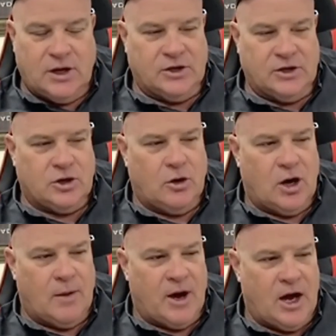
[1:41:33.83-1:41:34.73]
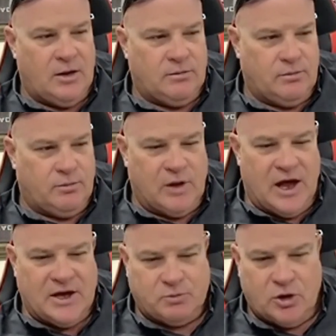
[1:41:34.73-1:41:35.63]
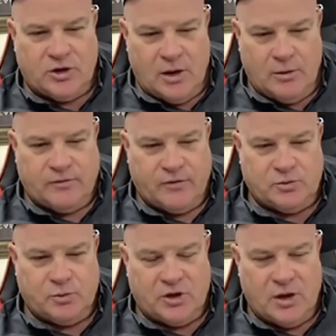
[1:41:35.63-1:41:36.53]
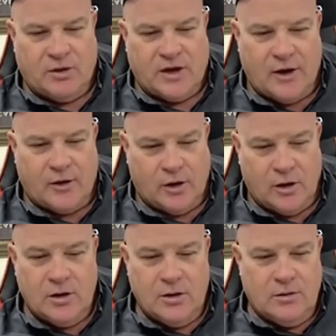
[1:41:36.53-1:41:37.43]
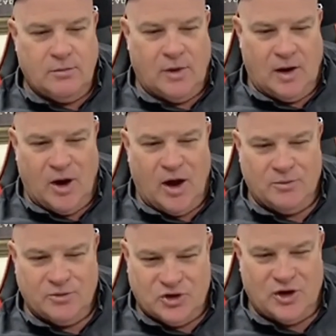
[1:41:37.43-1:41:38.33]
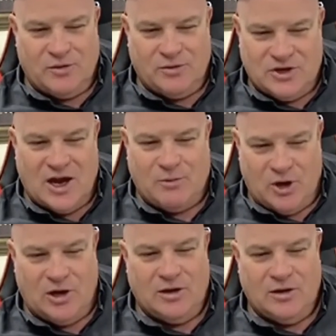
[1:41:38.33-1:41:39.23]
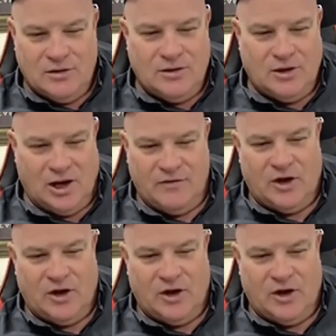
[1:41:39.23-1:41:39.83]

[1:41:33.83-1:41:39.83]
So on my first birthday without her, my mom sang me and a video.